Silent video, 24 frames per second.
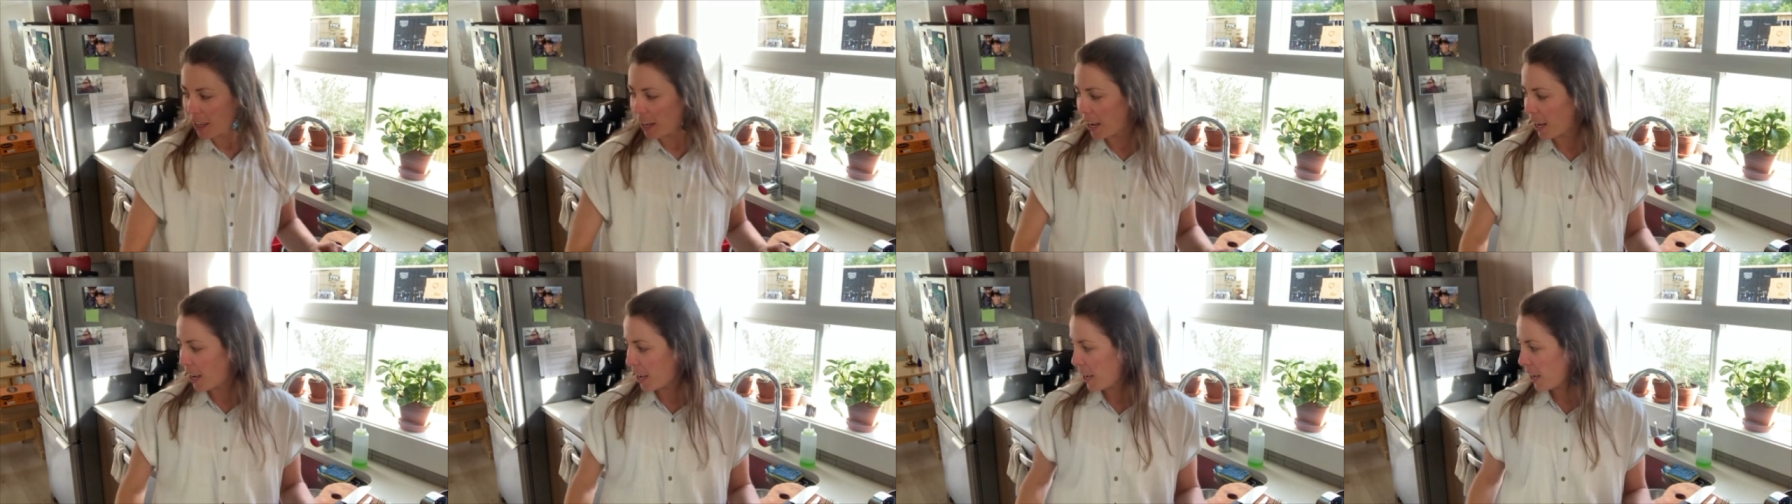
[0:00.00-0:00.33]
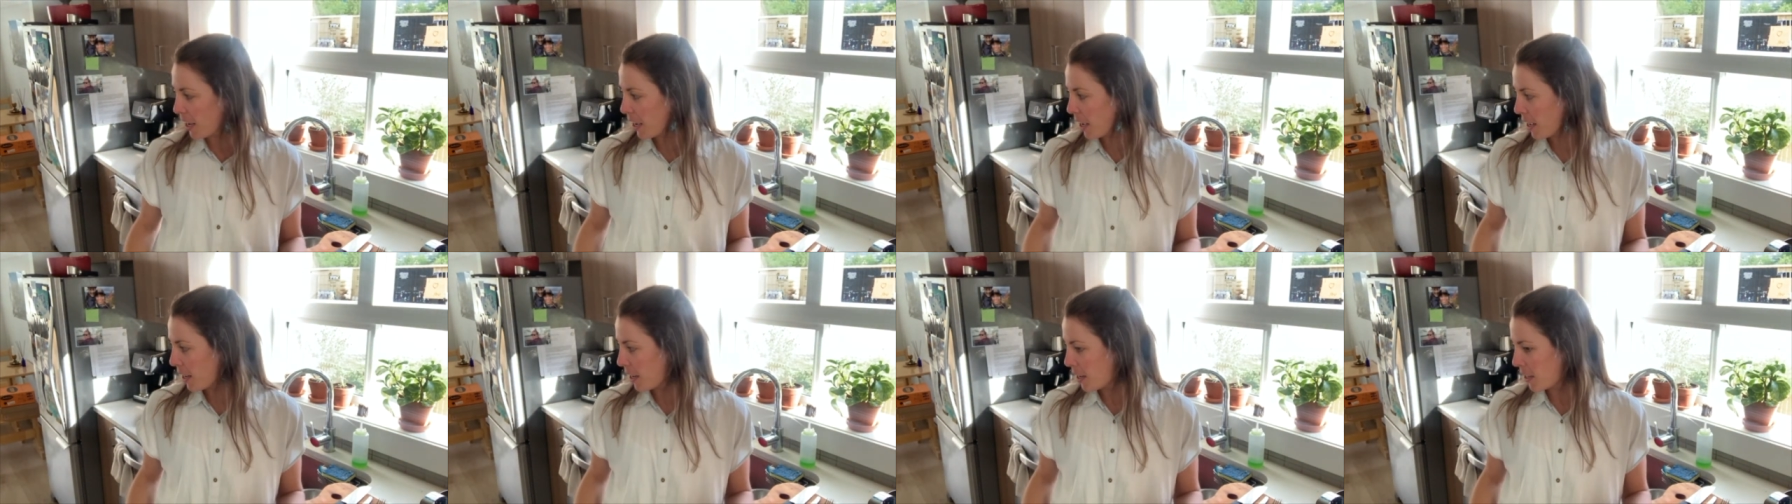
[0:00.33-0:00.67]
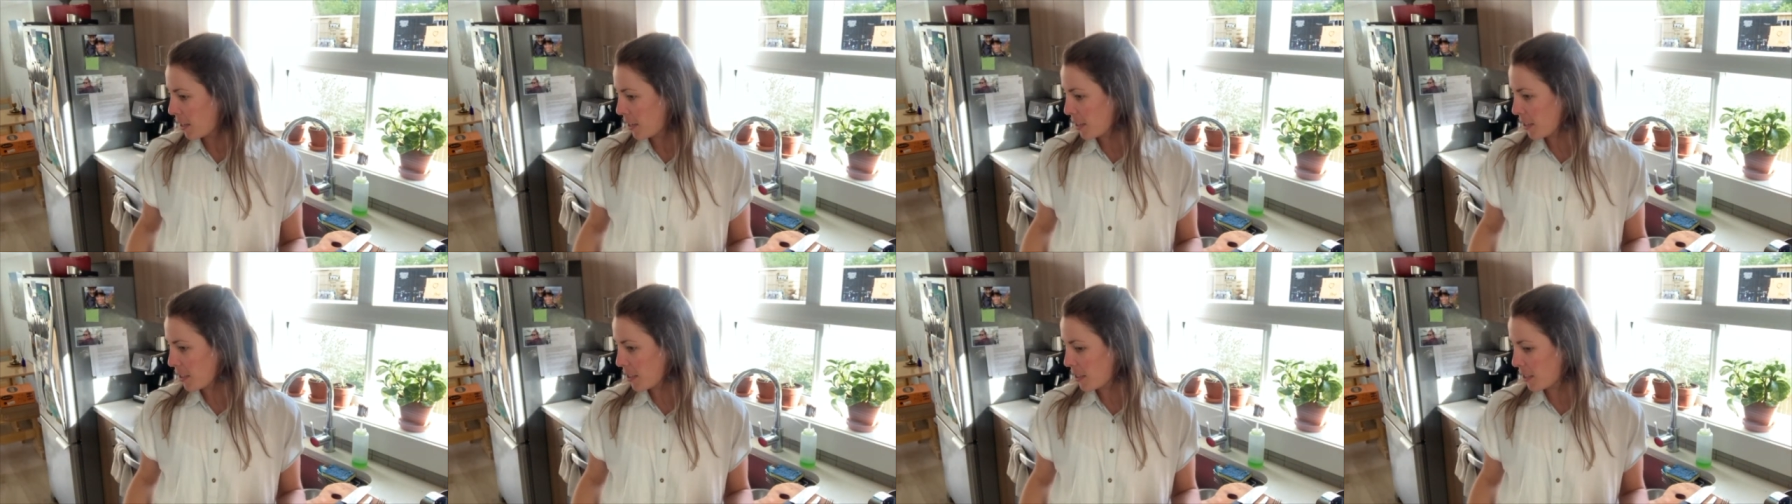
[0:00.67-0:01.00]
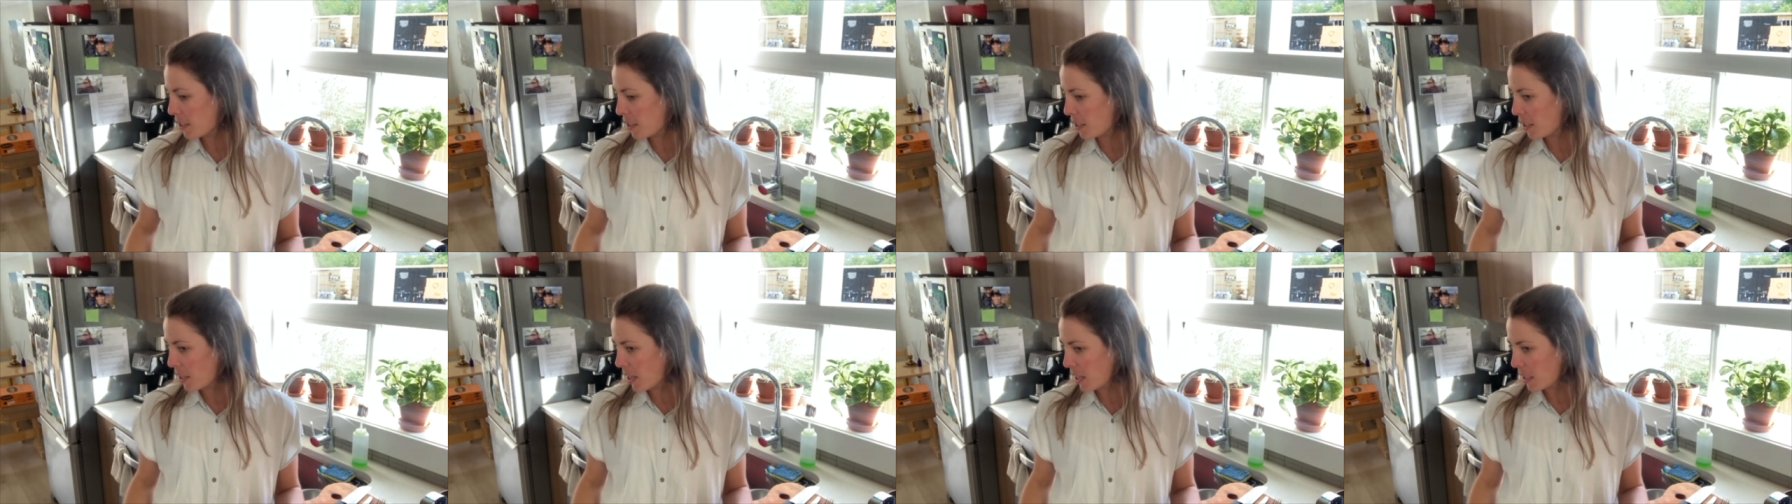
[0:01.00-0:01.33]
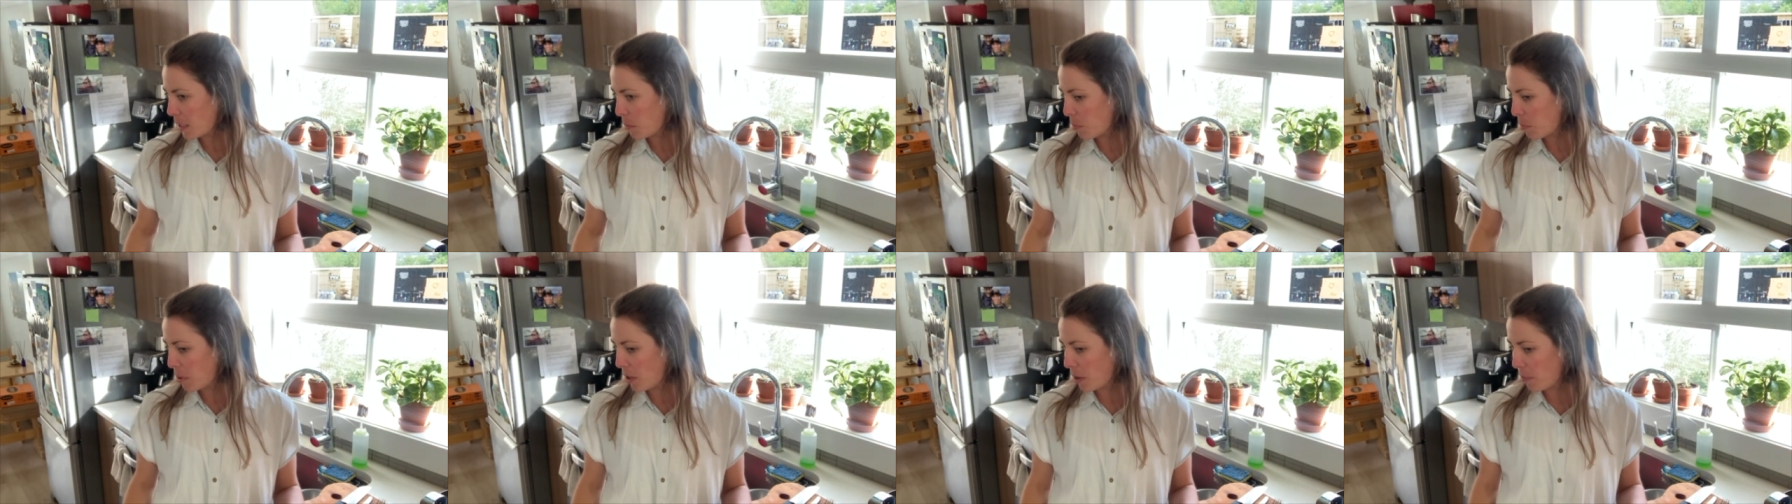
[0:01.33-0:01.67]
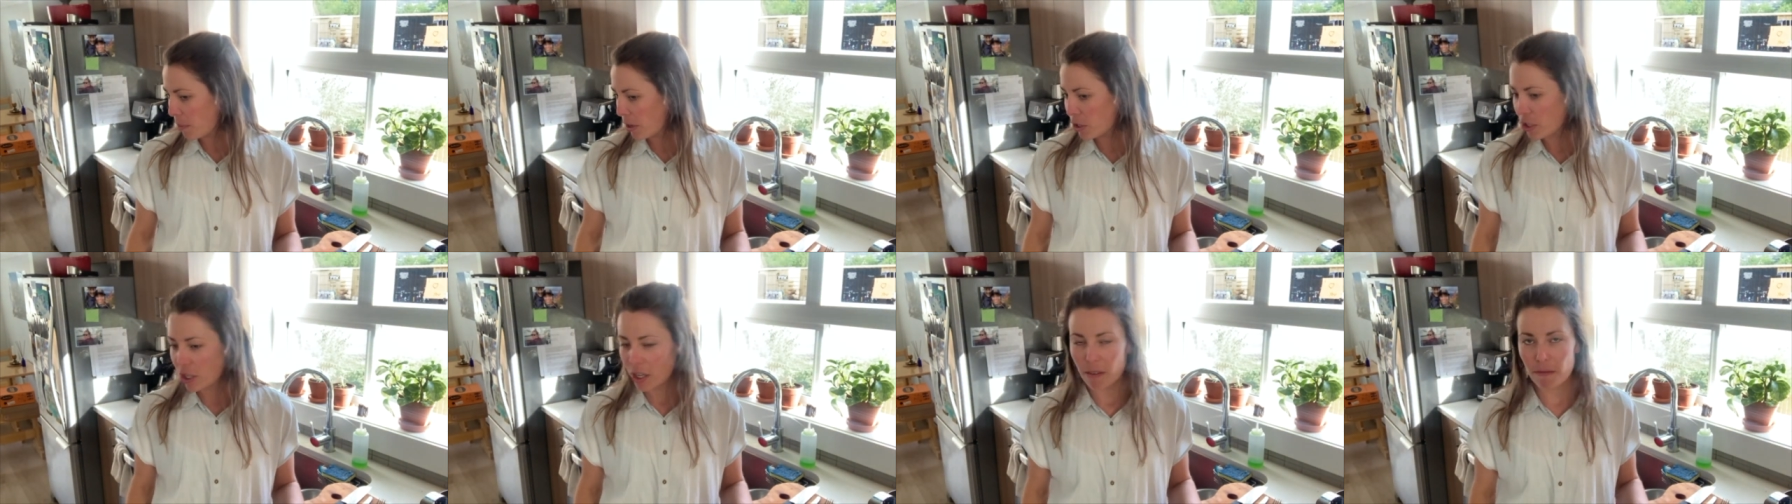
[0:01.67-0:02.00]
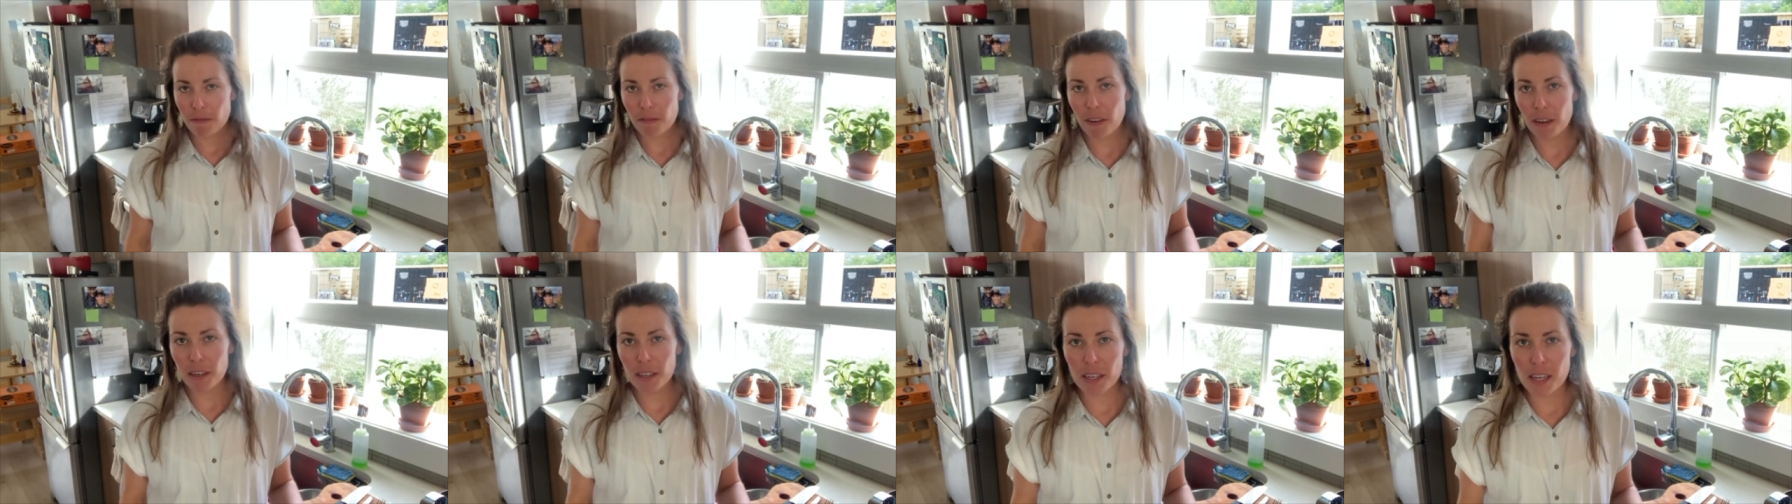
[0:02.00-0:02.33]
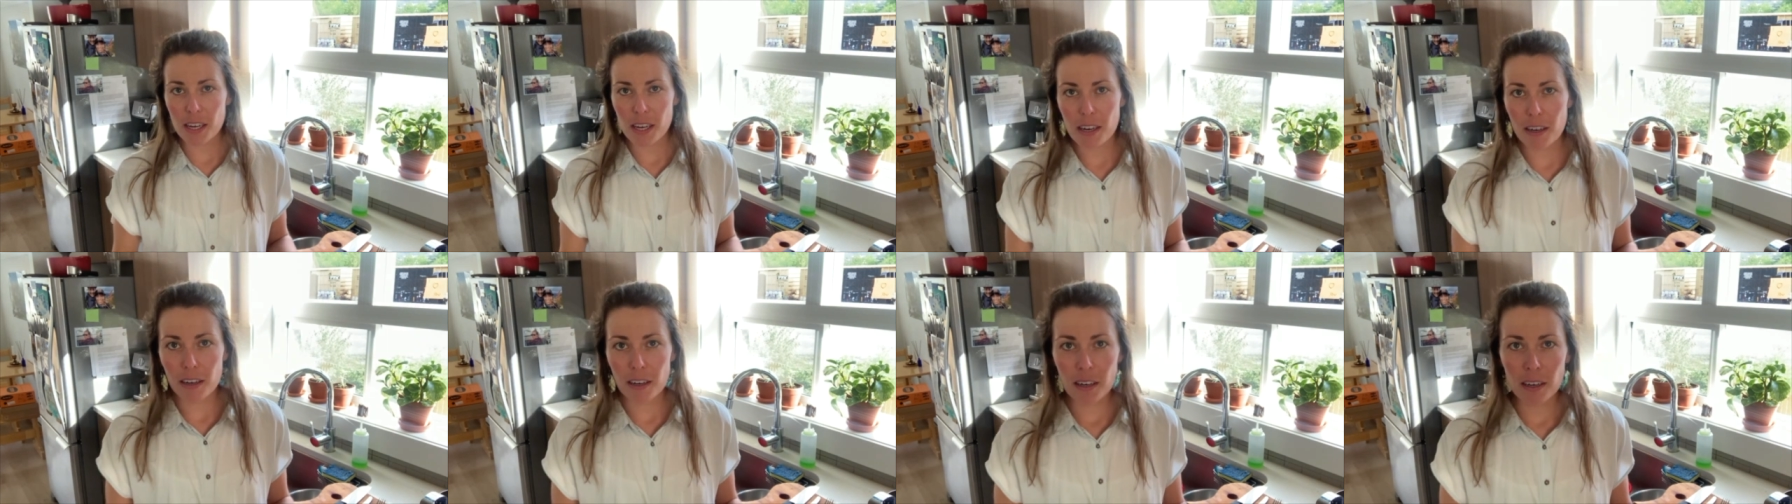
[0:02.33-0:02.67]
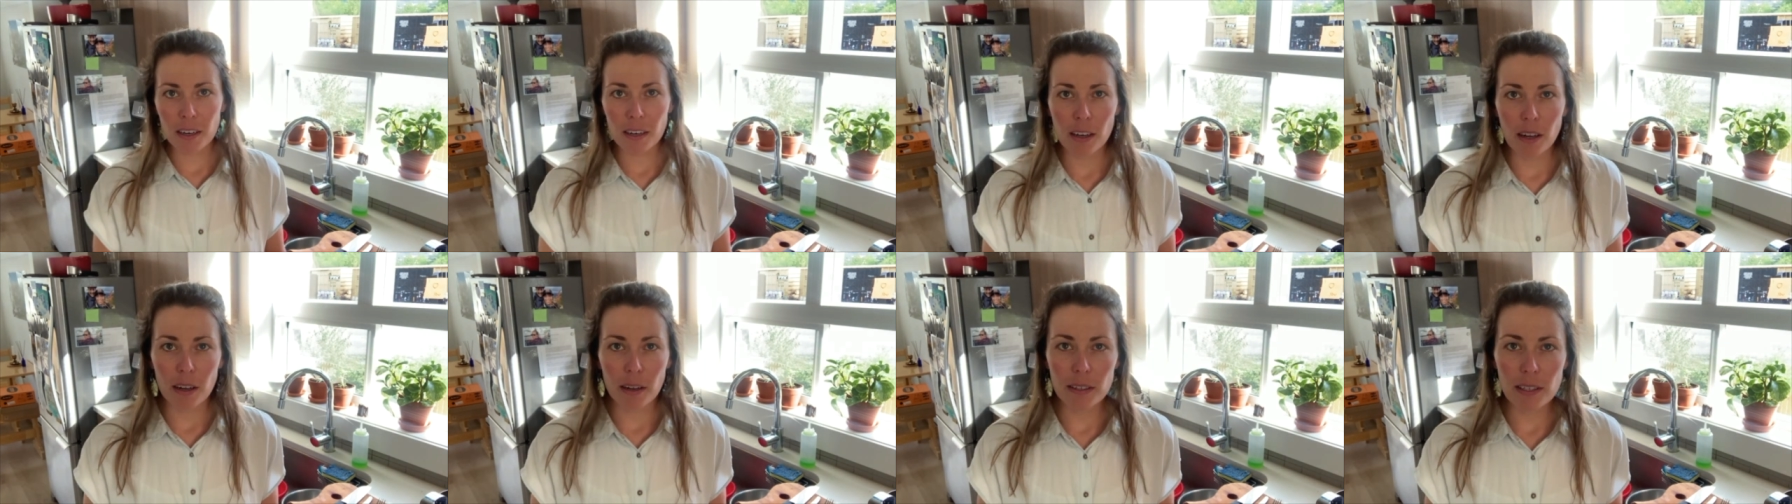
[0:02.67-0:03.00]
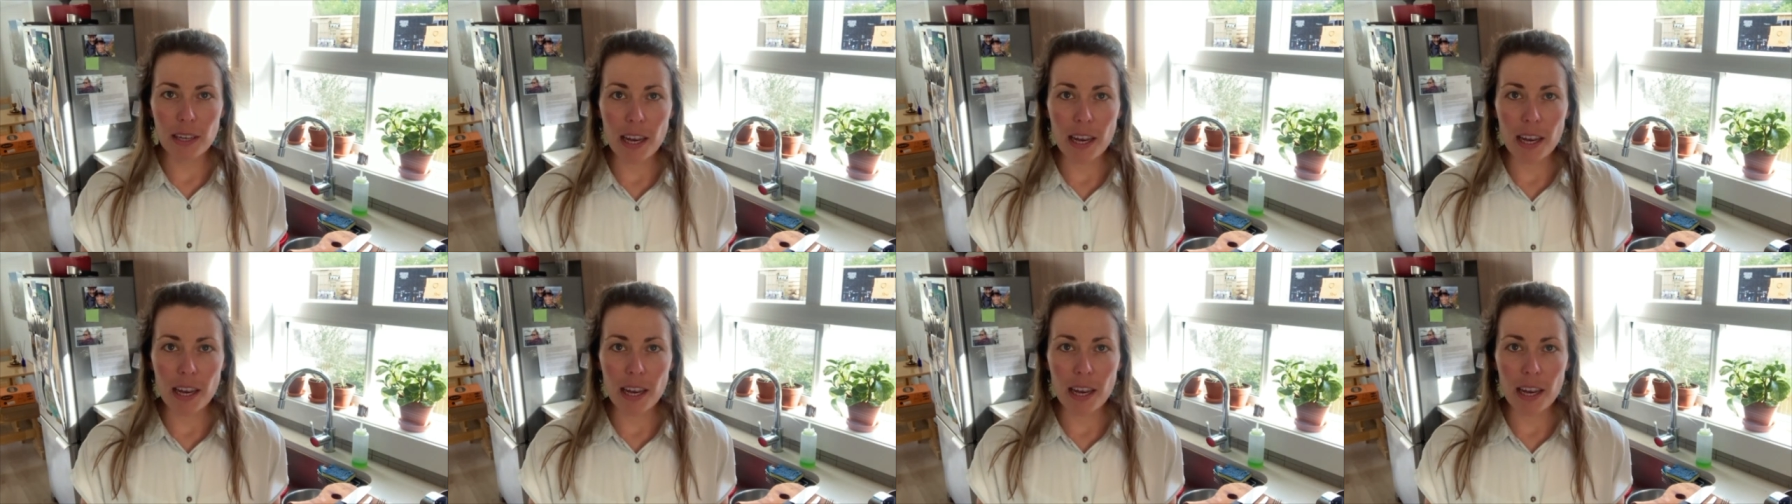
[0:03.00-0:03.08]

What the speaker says: And that's pretty much it for gear.